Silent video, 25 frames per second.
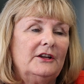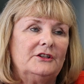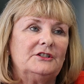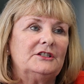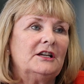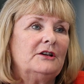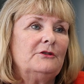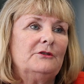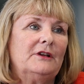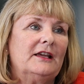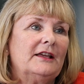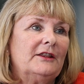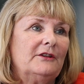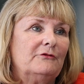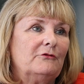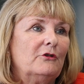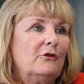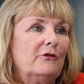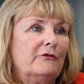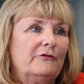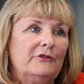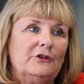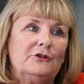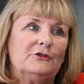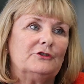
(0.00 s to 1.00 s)
don't get the
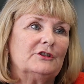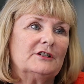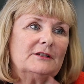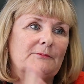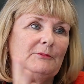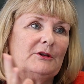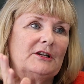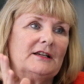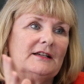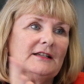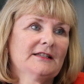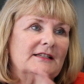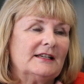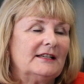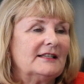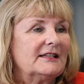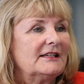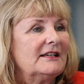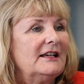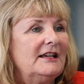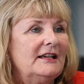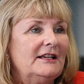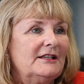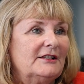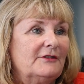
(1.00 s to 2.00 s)
wrong view. Just because it's
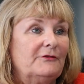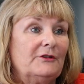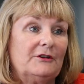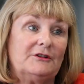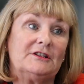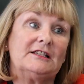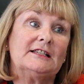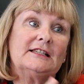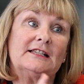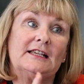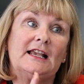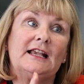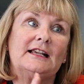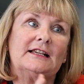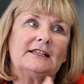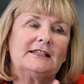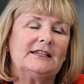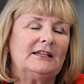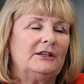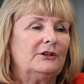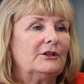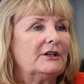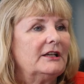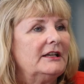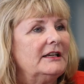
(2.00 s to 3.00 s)
a very
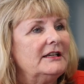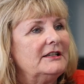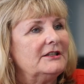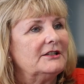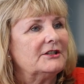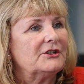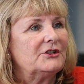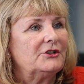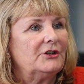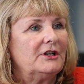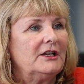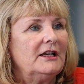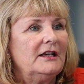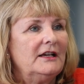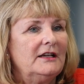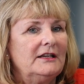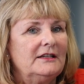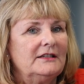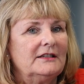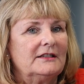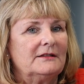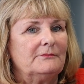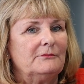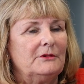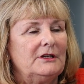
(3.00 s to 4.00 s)
sexy looking industry
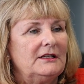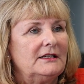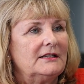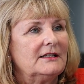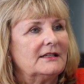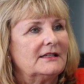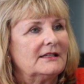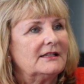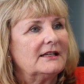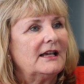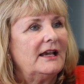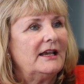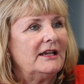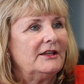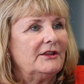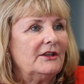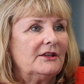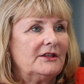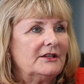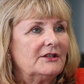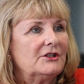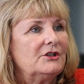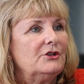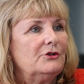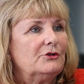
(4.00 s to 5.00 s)
doesn't mean to say that
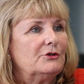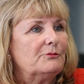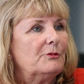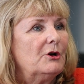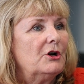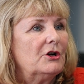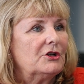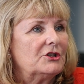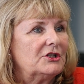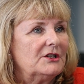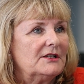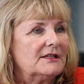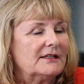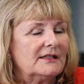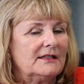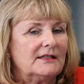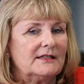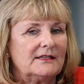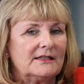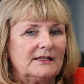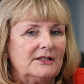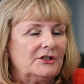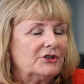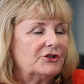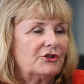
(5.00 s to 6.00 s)
there's huge margins in
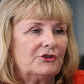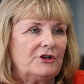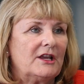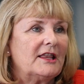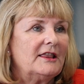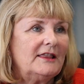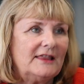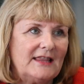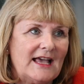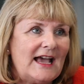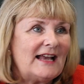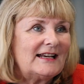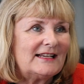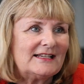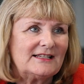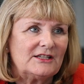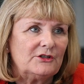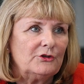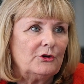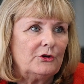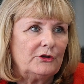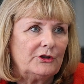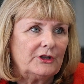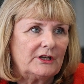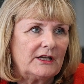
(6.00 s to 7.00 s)
this industry. That is
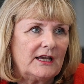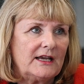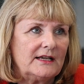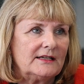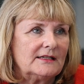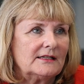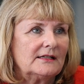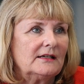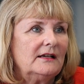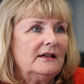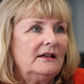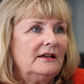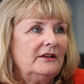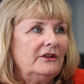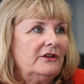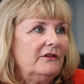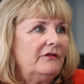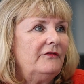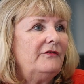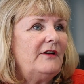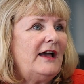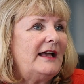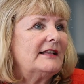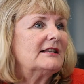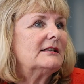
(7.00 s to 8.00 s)
not the case. The
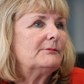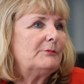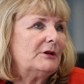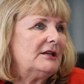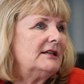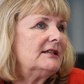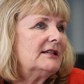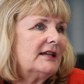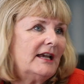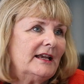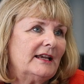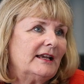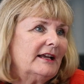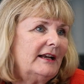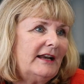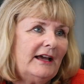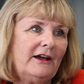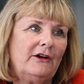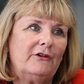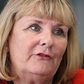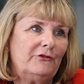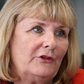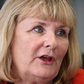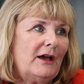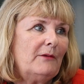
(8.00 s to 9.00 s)
fat's been taken
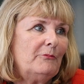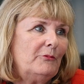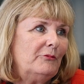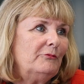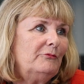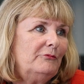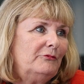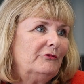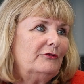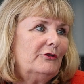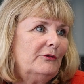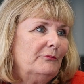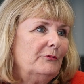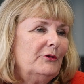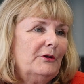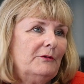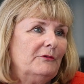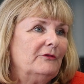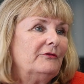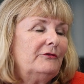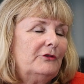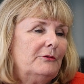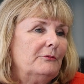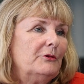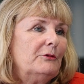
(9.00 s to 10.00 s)
out of that from
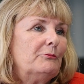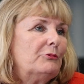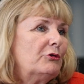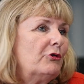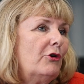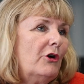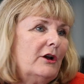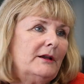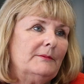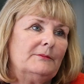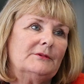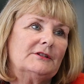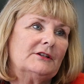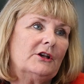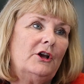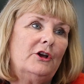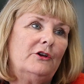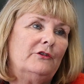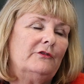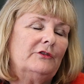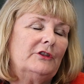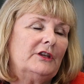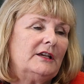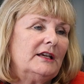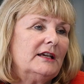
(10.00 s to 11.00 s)
the primes
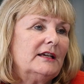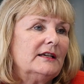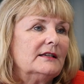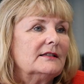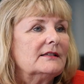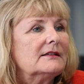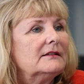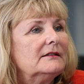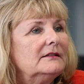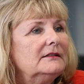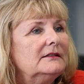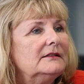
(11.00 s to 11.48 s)
over the years.